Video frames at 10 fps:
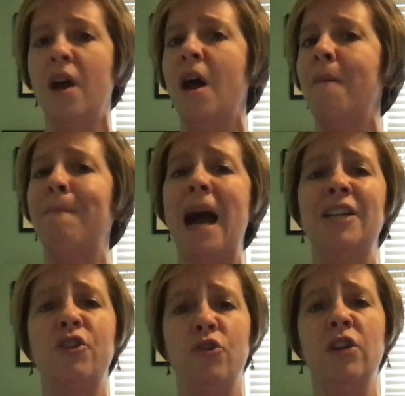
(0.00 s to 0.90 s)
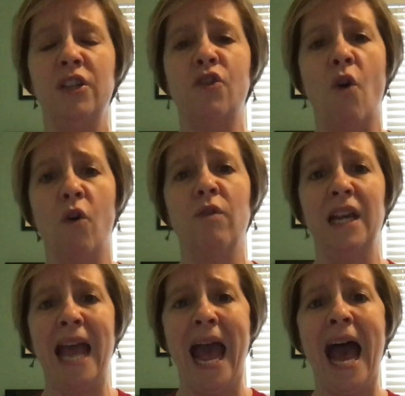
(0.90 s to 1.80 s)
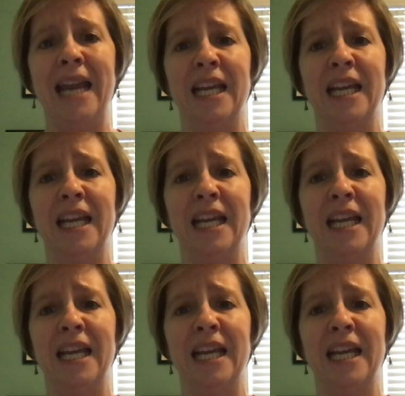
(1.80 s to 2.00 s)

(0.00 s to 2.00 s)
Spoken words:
My students already had